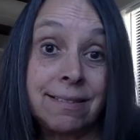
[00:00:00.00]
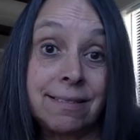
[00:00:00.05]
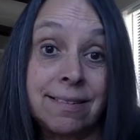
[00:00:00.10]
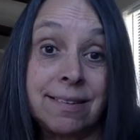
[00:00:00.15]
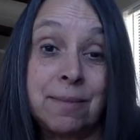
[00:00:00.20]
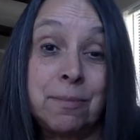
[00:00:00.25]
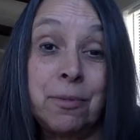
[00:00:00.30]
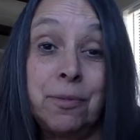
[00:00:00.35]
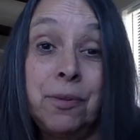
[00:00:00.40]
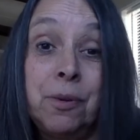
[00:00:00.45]

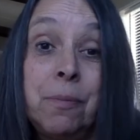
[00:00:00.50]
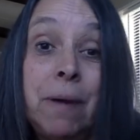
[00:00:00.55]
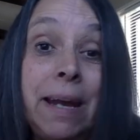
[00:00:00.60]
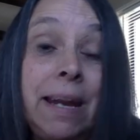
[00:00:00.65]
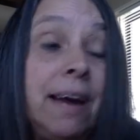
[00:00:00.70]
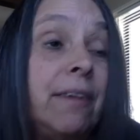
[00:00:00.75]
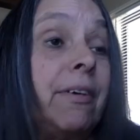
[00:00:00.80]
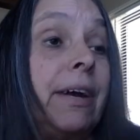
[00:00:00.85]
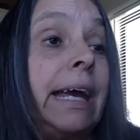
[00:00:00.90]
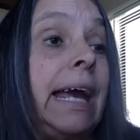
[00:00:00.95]
Some of you might
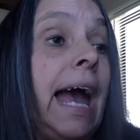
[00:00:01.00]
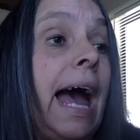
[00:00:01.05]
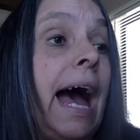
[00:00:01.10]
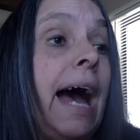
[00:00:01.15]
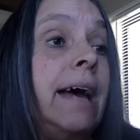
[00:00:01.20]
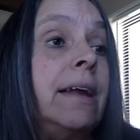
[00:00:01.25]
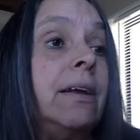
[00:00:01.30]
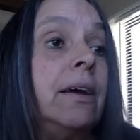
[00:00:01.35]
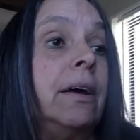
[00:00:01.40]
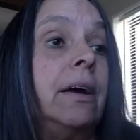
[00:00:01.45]
have a
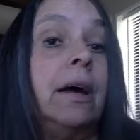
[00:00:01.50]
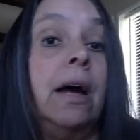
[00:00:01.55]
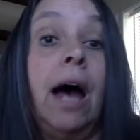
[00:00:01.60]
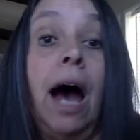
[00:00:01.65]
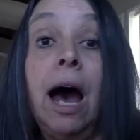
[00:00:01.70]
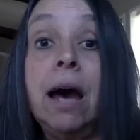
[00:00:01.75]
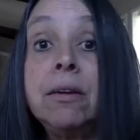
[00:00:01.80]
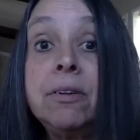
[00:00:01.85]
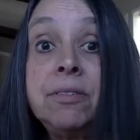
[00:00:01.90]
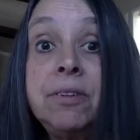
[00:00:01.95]
cat.
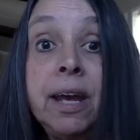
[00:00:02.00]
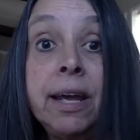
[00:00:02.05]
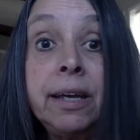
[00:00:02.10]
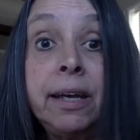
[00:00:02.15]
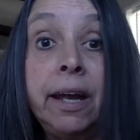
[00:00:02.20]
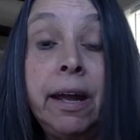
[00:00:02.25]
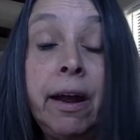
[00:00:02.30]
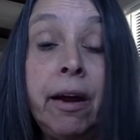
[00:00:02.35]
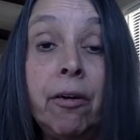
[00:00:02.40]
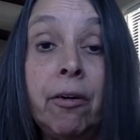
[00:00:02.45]
How to take
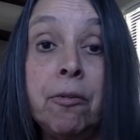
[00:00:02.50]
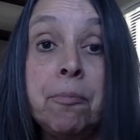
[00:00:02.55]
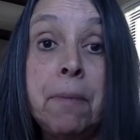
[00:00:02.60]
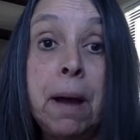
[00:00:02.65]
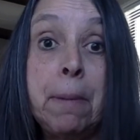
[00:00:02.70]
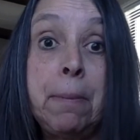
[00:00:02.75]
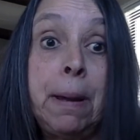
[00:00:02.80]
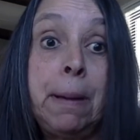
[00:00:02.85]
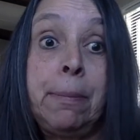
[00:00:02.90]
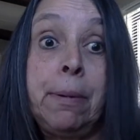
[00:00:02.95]
care of
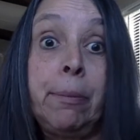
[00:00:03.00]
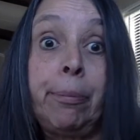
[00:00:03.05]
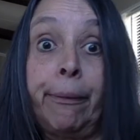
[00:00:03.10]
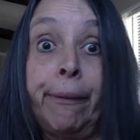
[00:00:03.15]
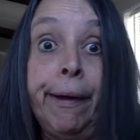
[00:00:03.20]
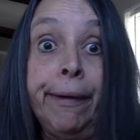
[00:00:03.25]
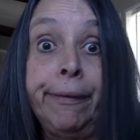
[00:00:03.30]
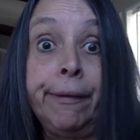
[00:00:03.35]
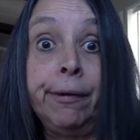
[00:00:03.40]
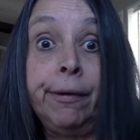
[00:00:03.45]
my baby
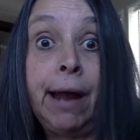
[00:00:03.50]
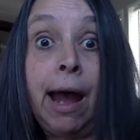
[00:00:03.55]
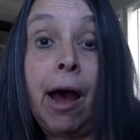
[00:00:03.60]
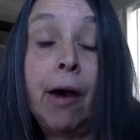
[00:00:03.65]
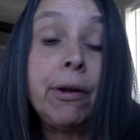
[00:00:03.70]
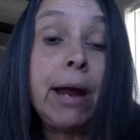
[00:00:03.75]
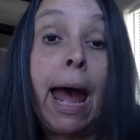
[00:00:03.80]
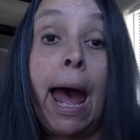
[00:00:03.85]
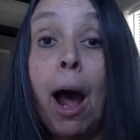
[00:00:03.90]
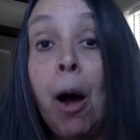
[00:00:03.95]
brother.
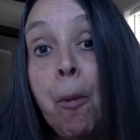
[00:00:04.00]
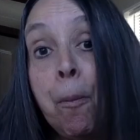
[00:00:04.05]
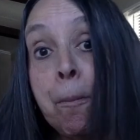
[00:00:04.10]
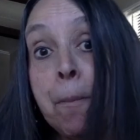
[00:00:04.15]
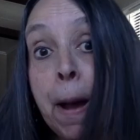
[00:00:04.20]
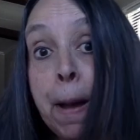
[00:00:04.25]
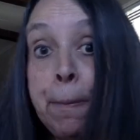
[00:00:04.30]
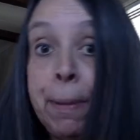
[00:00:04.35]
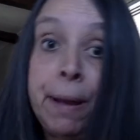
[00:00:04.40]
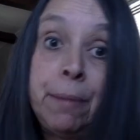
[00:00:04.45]
How to help
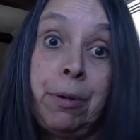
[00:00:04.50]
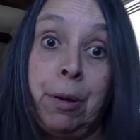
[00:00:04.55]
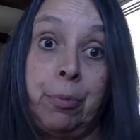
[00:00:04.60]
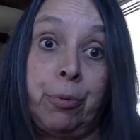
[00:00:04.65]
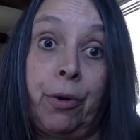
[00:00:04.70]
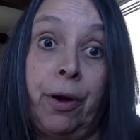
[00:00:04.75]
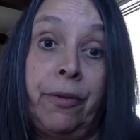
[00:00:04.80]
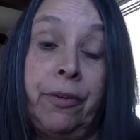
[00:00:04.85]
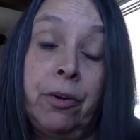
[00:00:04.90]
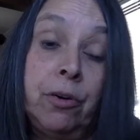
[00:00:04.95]
my baby
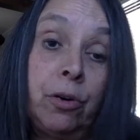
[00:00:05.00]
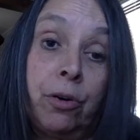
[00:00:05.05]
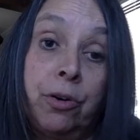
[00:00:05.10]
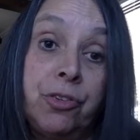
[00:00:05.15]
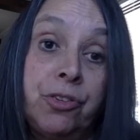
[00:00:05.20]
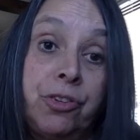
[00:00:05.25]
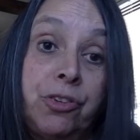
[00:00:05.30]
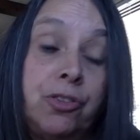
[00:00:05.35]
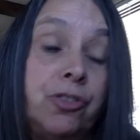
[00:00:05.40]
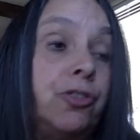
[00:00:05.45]
brother or
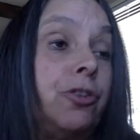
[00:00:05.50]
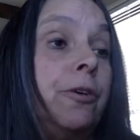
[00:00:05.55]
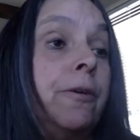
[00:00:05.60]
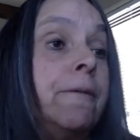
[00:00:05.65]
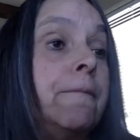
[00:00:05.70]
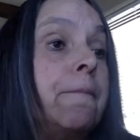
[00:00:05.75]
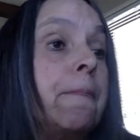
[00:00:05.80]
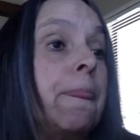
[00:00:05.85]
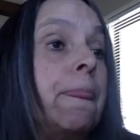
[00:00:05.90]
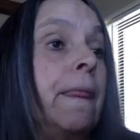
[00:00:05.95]

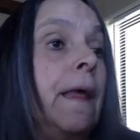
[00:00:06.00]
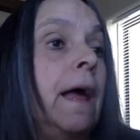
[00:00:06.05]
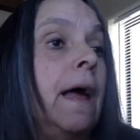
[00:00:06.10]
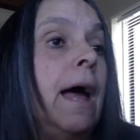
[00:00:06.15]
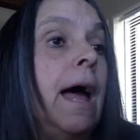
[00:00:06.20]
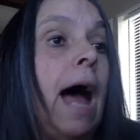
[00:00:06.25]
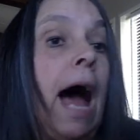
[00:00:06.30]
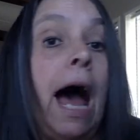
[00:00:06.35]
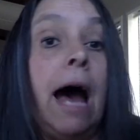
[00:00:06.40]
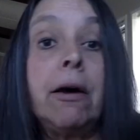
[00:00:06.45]
sister.
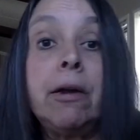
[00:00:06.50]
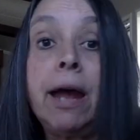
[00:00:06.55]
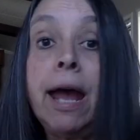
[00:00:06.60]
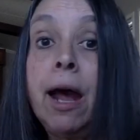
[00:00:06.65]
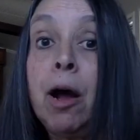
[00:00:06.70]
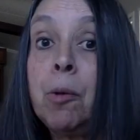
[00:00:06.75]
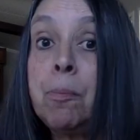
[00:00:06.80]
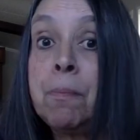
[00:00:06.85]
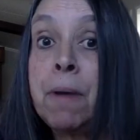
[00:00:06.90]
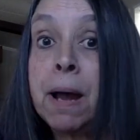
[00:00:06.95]
How to
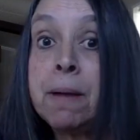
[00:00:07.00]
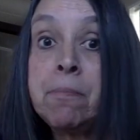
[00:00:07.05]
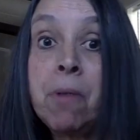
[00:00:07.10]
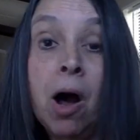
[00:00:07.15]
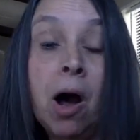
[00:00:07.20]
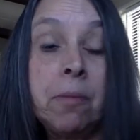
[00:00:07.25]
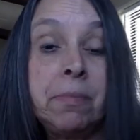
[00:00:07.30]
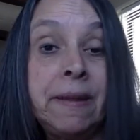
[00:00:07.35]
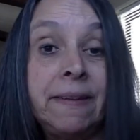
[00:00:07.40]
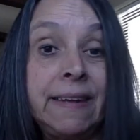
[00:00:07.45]
help my
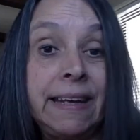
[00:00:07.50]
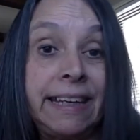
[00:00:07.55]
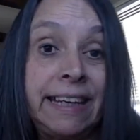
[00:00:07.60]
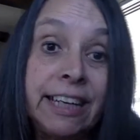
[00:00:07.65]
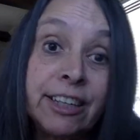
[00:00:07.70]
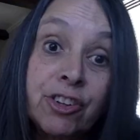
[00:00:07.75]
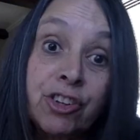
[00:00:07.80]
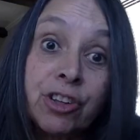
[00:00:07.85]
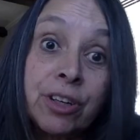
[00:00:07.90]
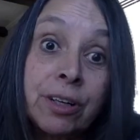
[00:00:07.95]
mom in the
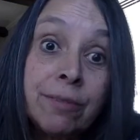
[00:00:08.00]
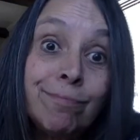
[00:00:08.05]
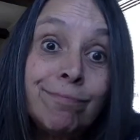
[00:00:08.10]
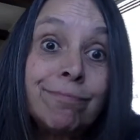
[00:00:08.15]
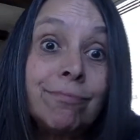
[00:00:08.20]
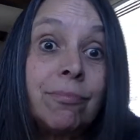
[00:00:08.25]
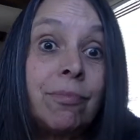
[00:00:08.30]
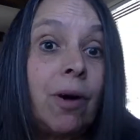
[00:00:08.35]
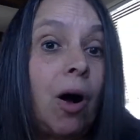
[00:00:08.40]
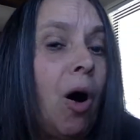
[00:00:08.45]
kitchen.
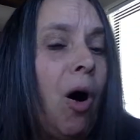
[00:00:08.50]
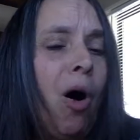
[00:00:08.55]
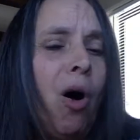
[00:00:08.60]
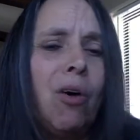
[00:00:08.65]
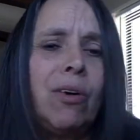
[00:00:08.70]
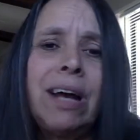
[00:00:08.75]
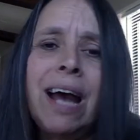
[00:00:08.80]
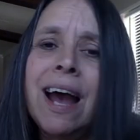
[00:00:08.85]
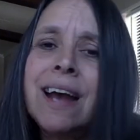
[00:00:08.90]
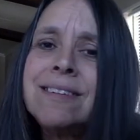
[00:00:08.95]

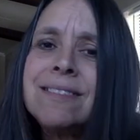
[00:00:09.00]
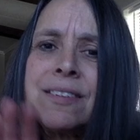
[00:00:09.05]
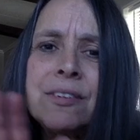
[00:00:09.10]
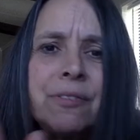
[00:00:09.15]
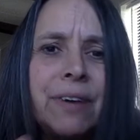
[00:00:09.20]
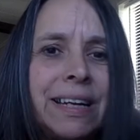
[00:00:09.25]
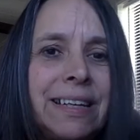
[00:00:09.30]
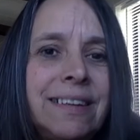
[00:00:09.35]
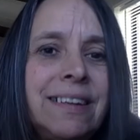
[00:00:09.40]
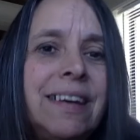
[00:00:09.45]
All kinds
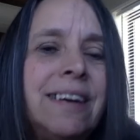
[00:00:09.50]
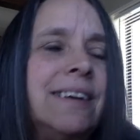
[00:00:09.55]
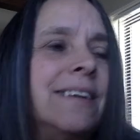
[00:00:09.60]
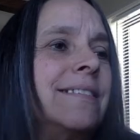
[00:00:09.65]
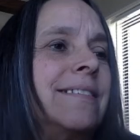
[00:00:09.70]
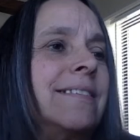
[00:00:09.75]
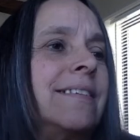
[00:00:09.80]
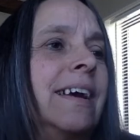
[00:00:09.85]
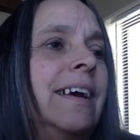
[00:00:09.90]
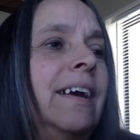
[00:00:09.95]
of
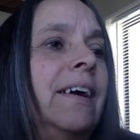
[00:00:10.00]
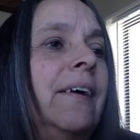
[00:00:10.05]
ideas.